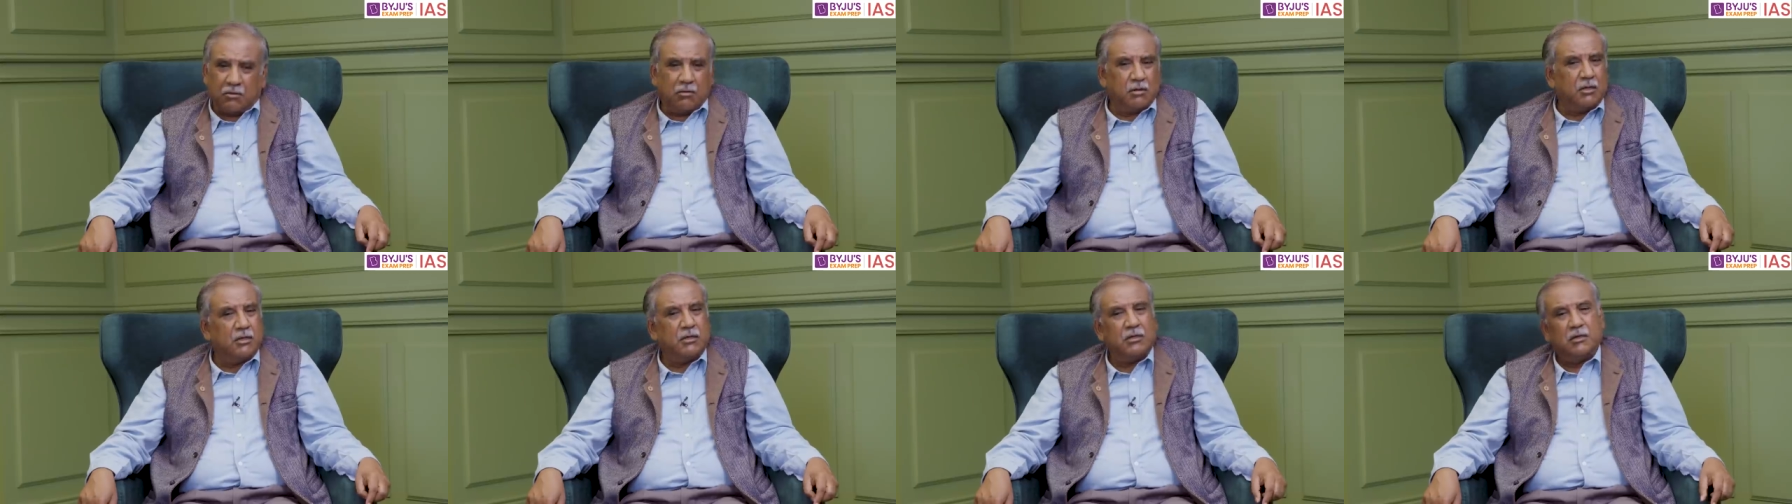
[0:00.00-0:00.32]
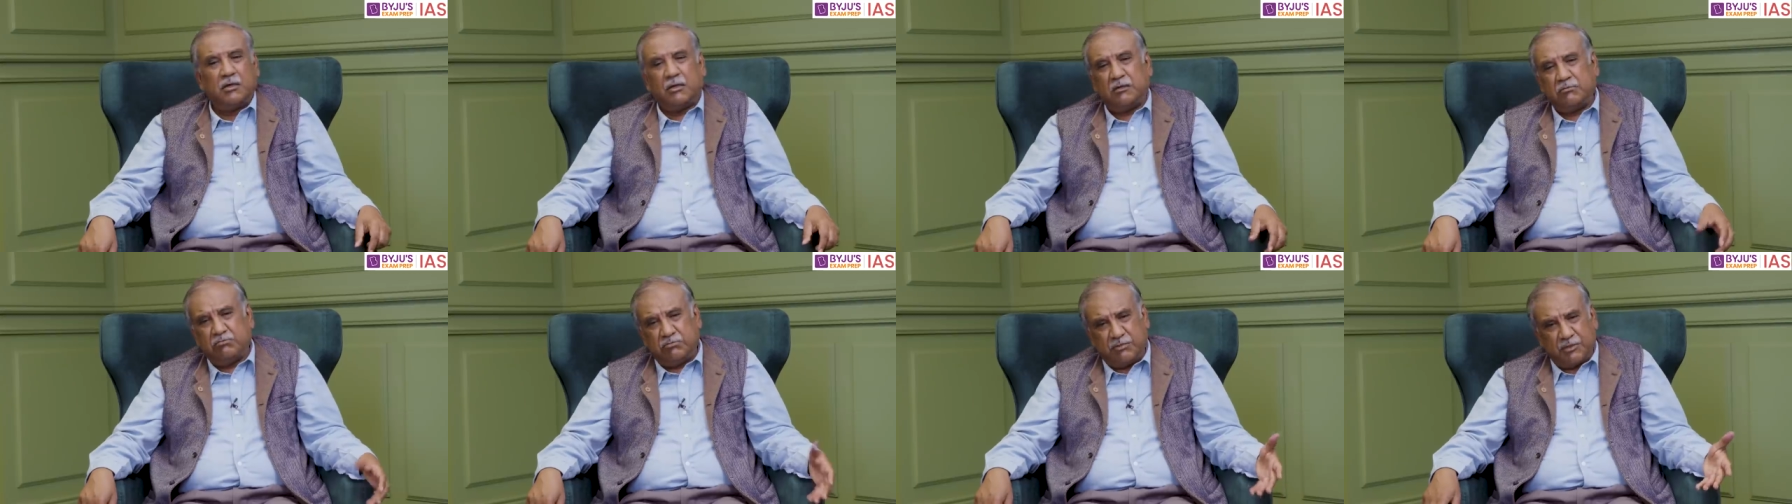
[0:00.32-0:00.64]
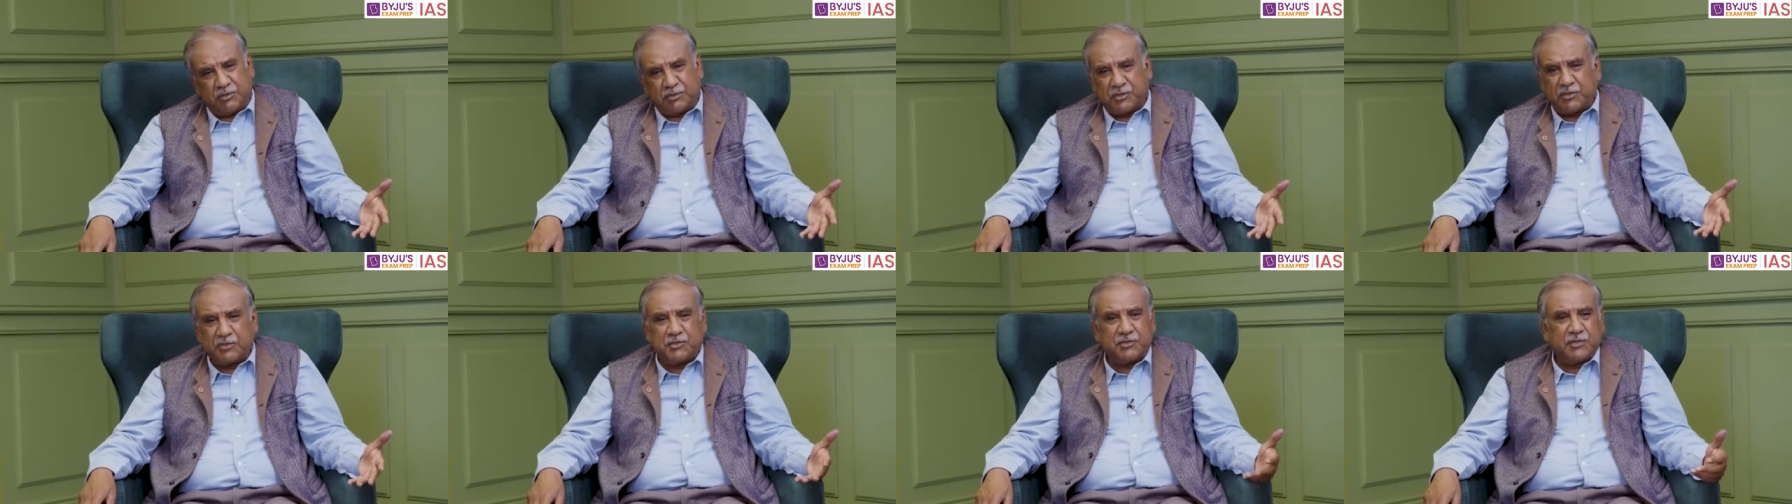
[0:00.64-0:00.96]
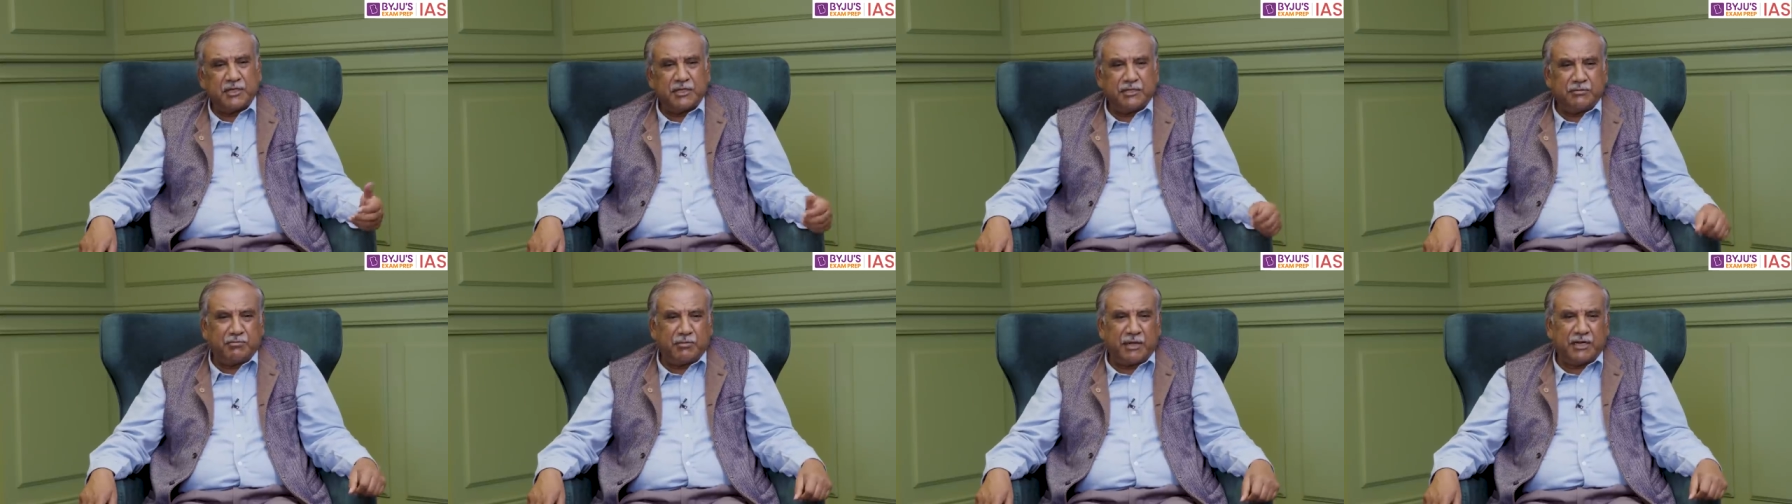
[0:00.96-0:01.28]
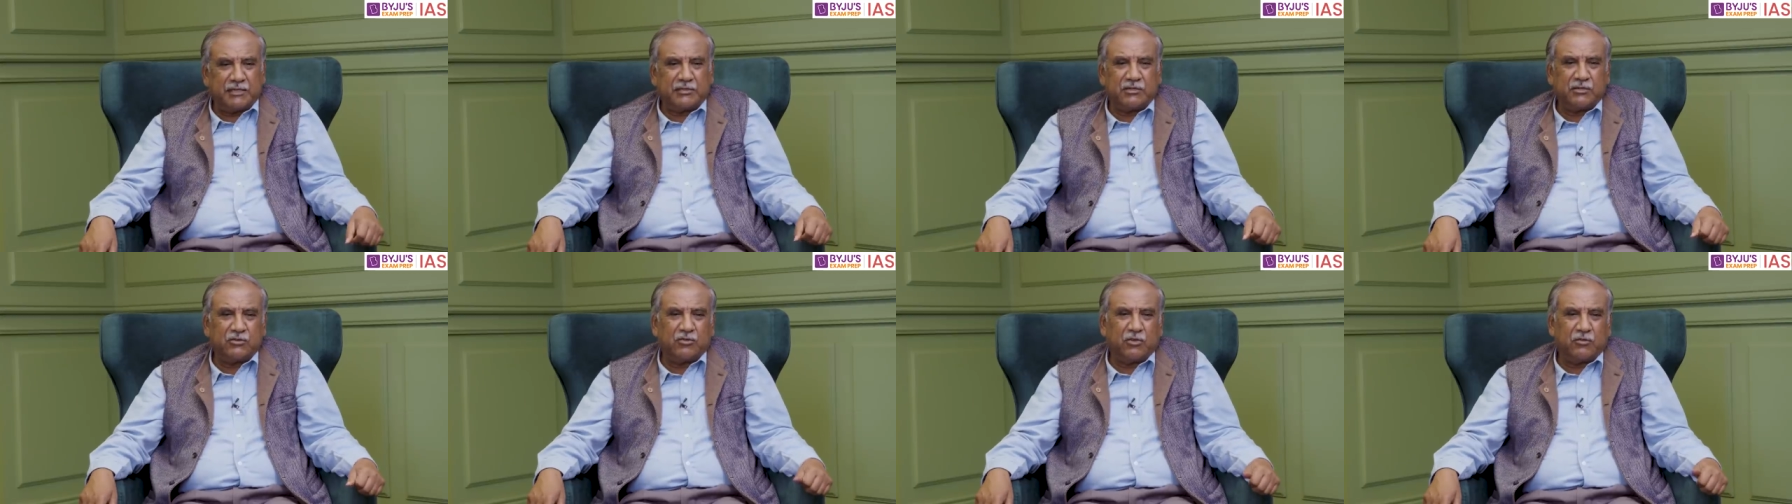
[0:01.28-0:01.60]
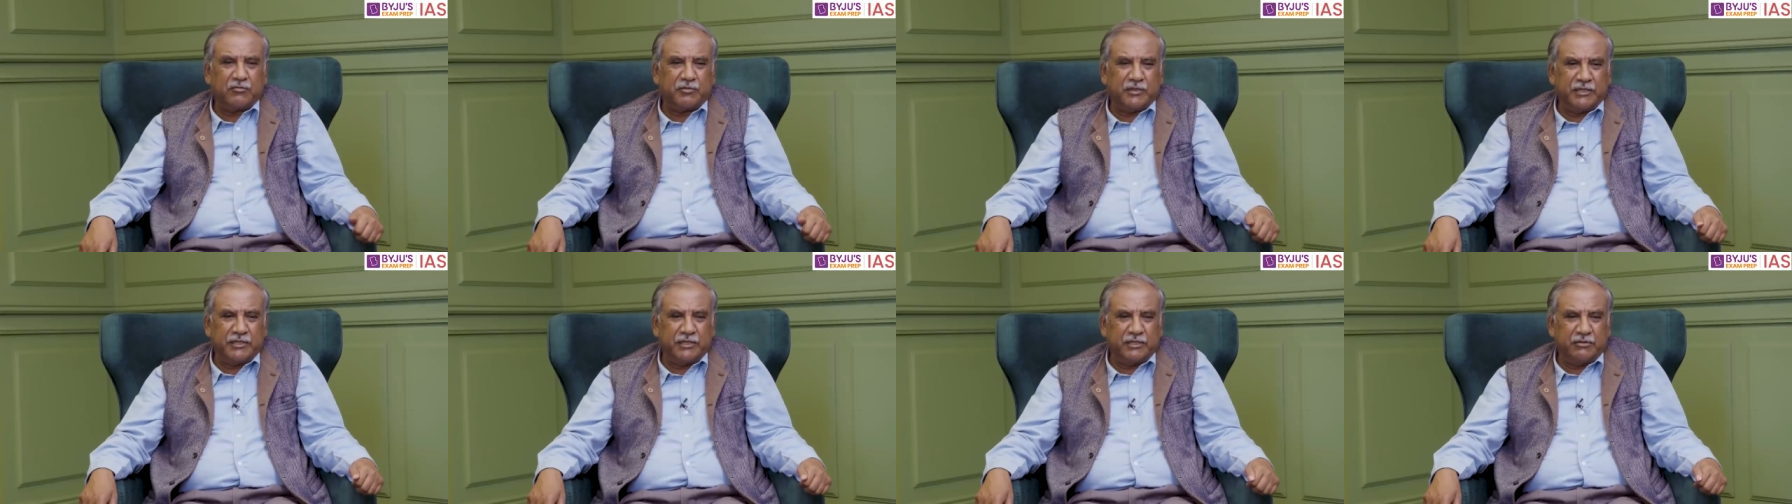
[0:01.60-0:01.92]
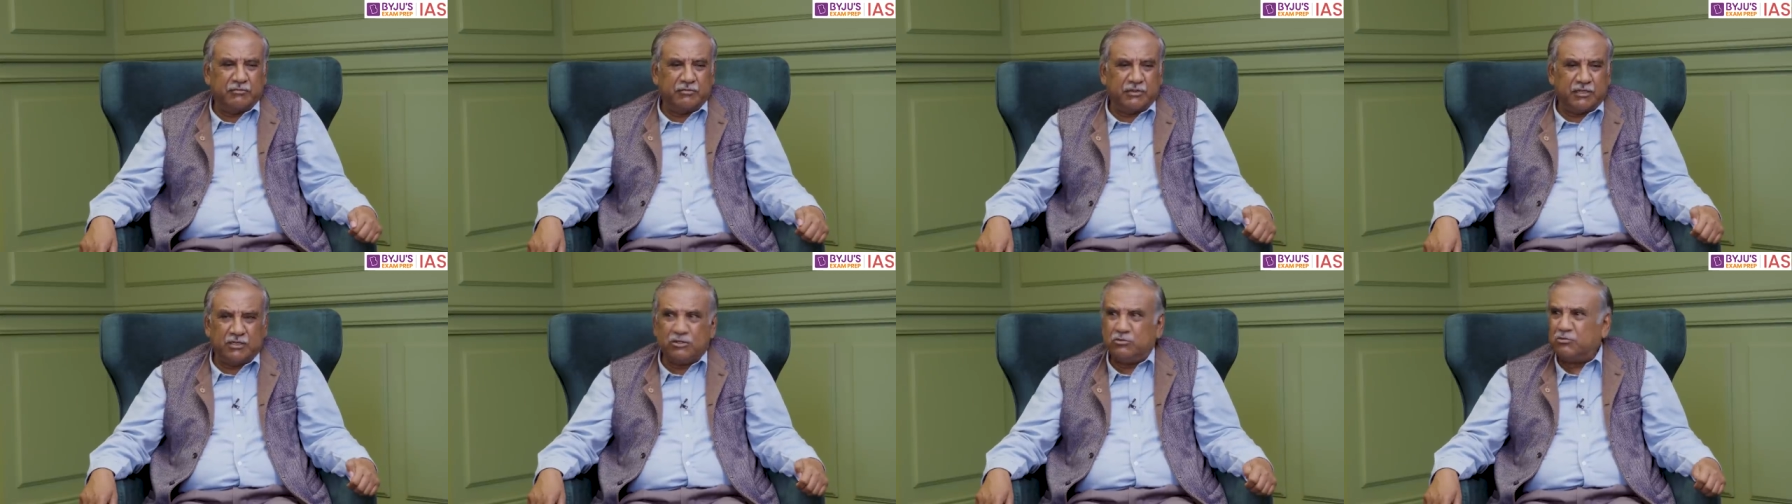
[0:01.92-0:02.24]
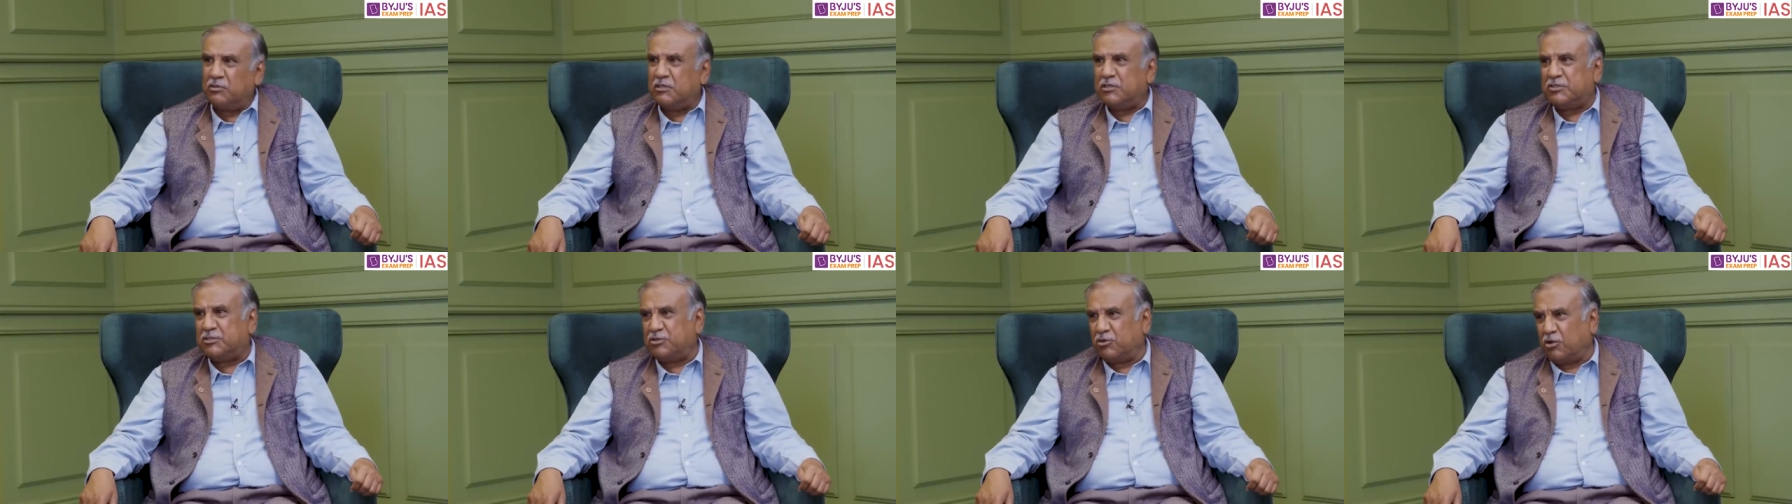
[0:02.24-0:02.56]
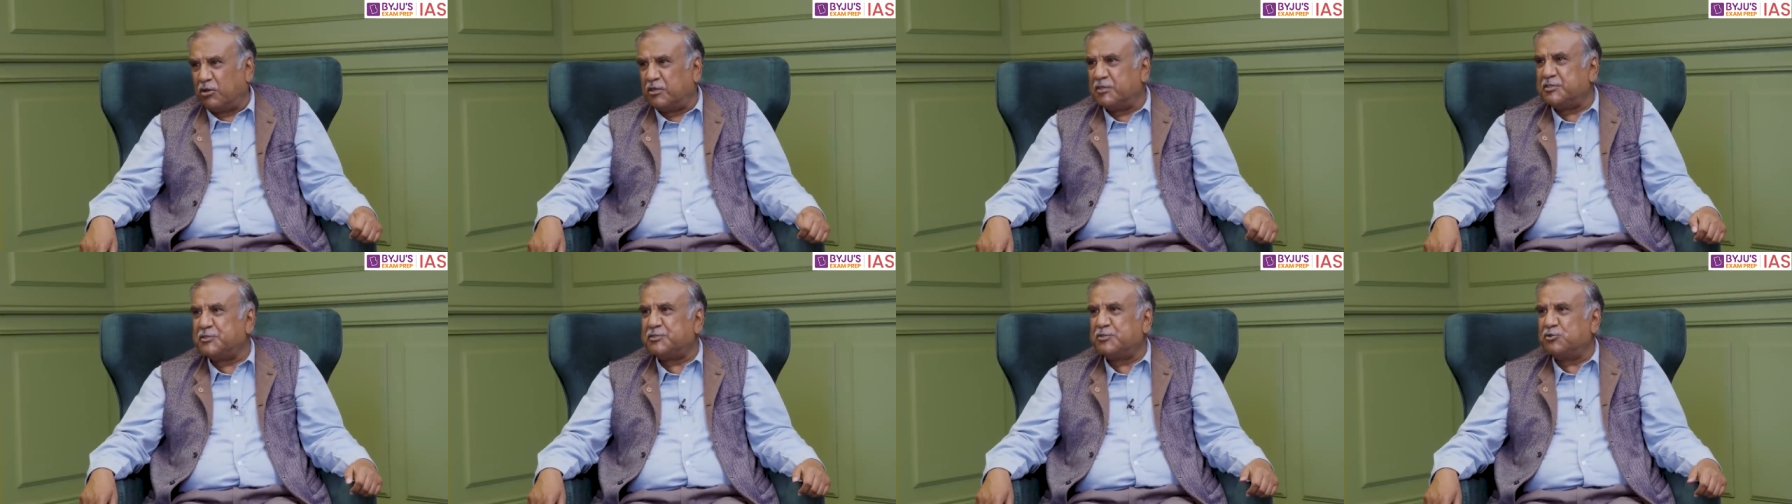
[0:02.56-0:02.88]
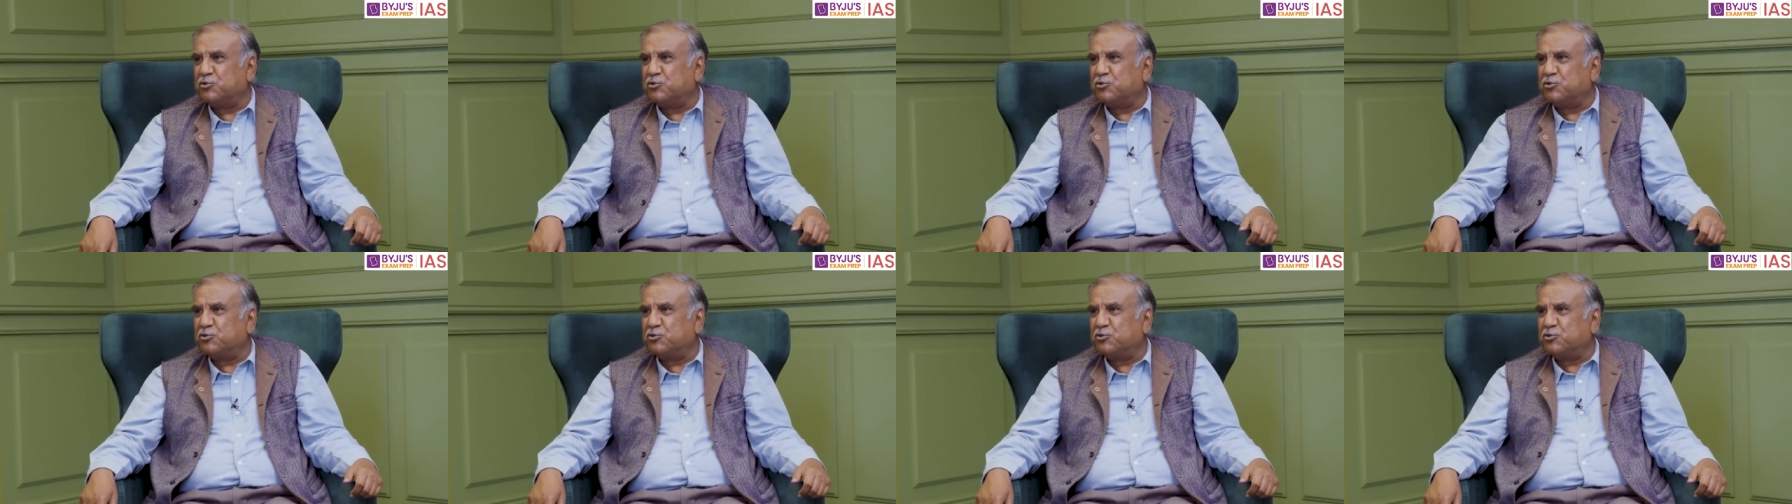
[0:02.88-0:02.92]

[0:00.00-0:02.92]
Well, this is a matter of individual choice,